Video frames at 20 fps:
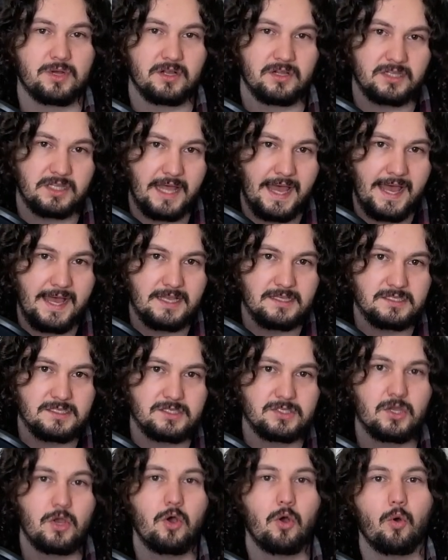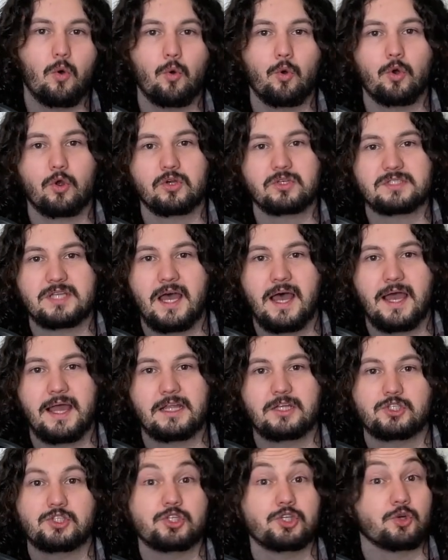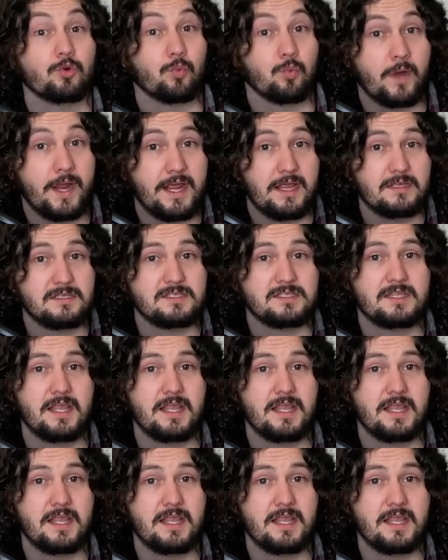class or tied to your race.